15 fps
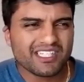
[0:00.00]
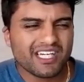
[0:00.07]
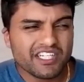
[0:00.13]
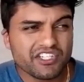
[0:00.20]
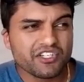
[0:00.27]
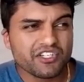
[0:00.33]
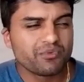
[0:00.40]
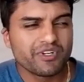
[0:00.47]
I
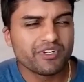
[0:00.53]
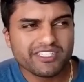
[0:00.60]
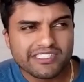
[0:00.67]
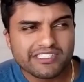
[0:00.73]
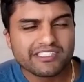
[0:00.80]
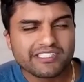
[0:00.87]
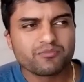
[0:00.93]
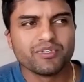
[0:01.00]
don't know what it
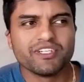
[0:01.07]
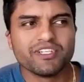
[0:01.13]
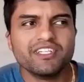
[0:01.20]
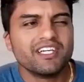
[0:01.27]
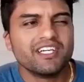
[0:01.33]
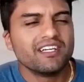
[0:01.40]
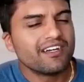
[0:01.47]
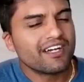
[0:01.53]
is, but
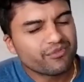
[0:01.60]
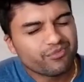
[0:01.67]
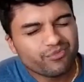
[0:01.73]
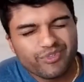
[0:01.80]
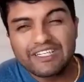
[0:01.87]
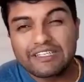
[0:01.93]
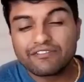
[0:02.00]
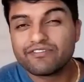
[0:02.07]
I
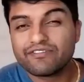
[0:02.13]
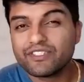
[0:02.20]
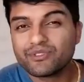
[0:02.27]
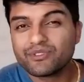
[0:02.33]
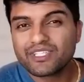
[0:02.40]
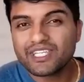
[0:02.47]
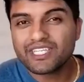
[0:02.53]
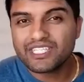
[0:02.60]
really
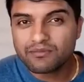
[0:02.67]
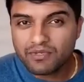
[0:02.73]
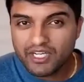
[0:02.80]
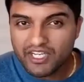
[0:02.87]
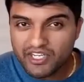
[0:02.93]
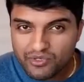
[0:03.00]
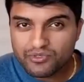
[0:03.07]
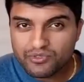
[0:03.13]
feel that in
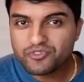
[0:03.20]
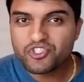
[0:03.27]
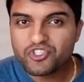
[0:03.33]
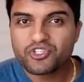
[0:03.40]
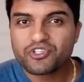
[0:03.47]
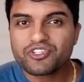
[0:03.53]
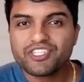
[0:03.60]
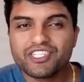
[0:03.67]
my own
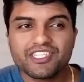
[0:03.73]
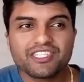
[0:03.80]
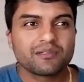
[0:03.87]
journey,